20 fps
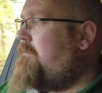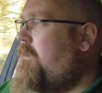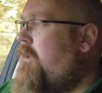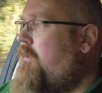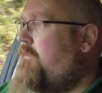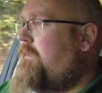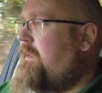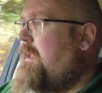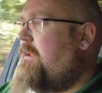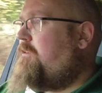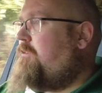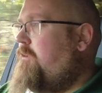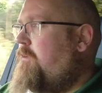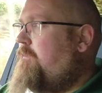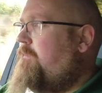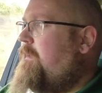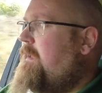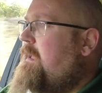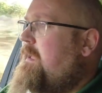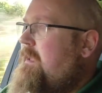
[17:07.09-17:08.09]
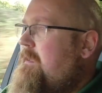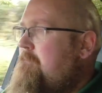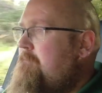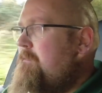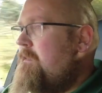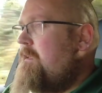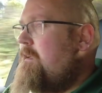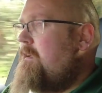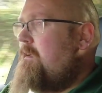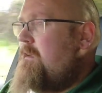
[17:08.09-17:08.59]
of an SUV
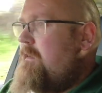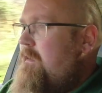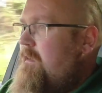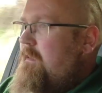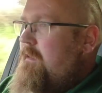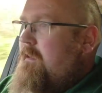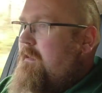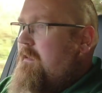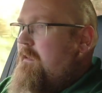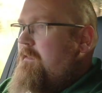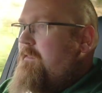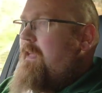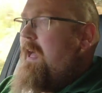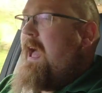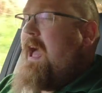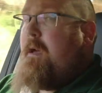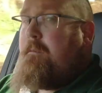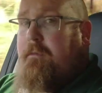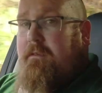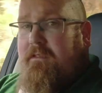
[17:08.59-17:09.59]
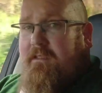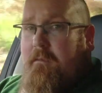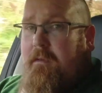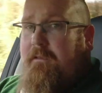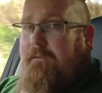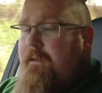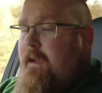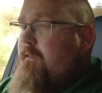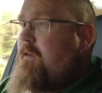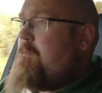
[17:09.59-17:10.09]
that happens to be
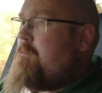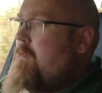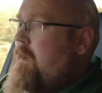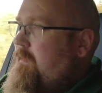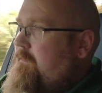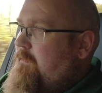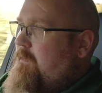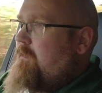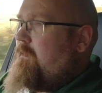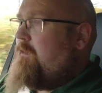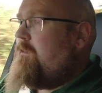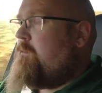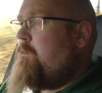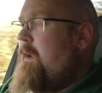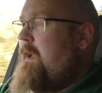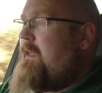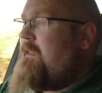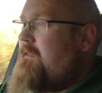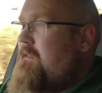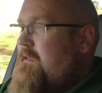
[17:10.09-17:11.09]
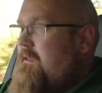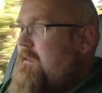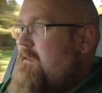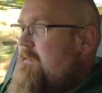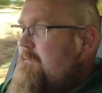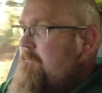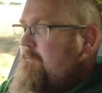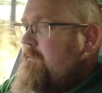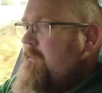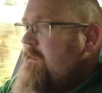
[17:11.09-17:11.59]
very practical as well,
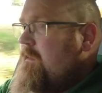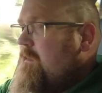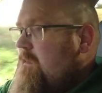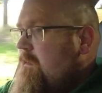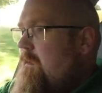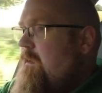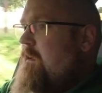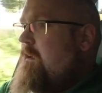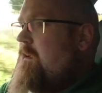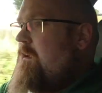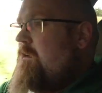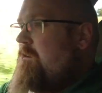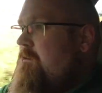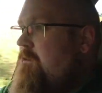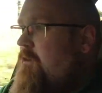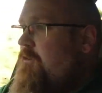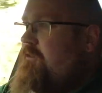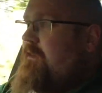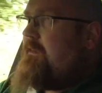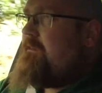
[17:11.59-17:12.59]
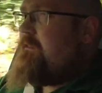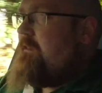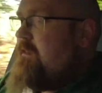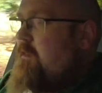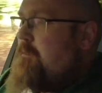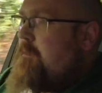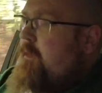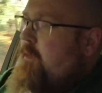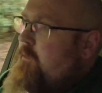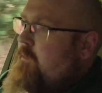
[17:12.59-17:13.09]
not just in the
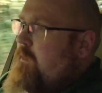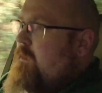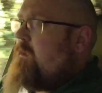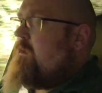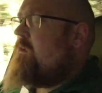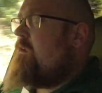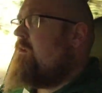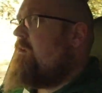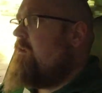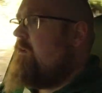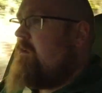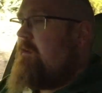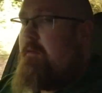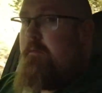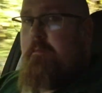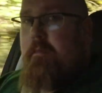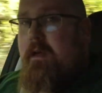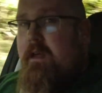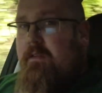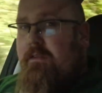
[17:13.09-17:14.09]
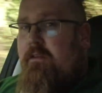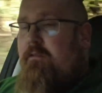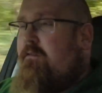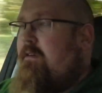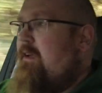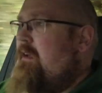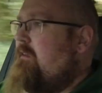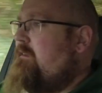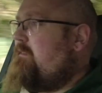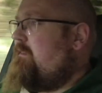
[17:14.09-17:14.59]
boot, but in the
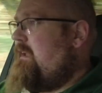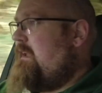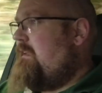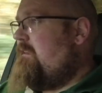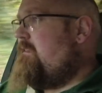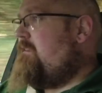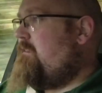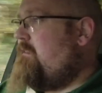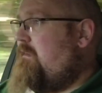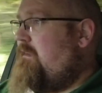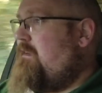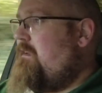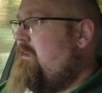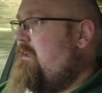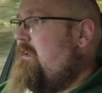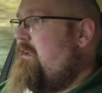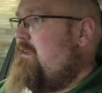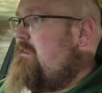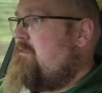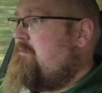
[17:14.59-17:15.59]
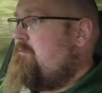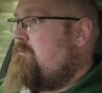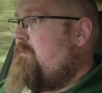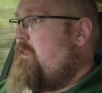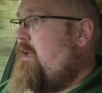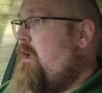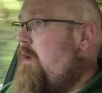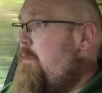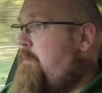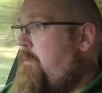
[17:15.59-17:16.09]
rear seats.
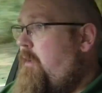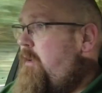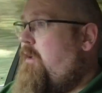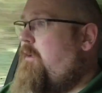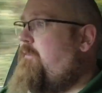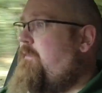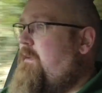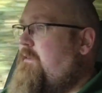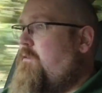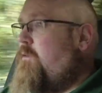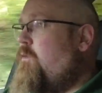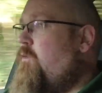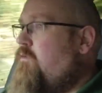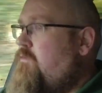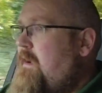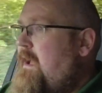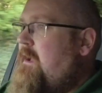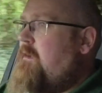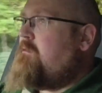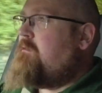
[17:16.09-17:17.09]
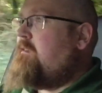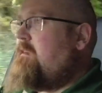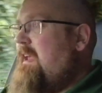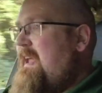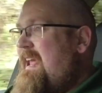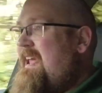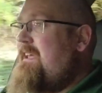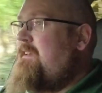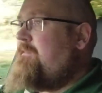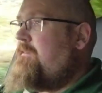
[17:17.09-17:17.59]
A perfect all-round
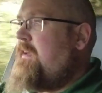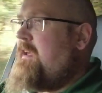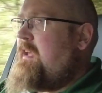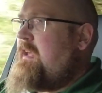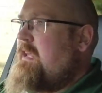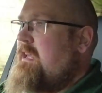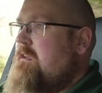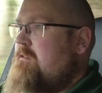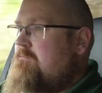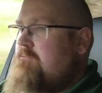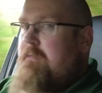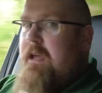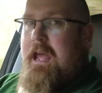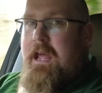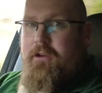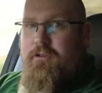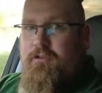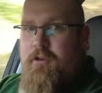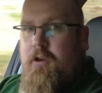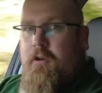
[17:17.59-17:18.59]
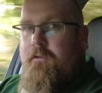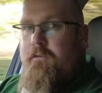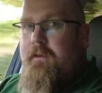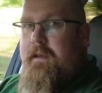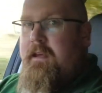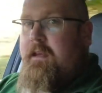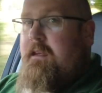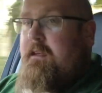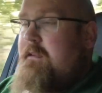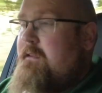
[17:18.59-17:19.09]
EV
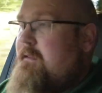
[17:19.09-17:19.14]
SUV.